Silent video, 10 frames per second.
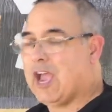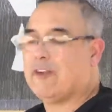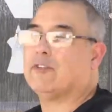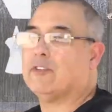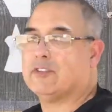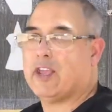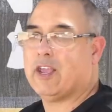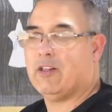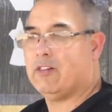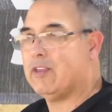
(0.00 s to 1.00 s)
after the
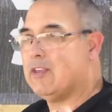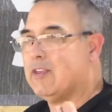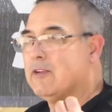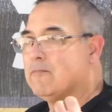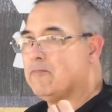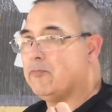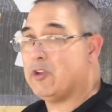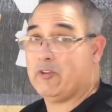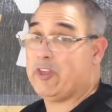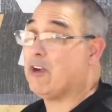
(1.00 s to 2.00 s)
sale,
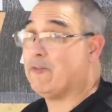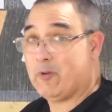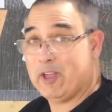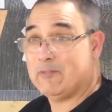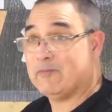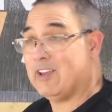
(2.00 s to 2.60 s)
they're there for you.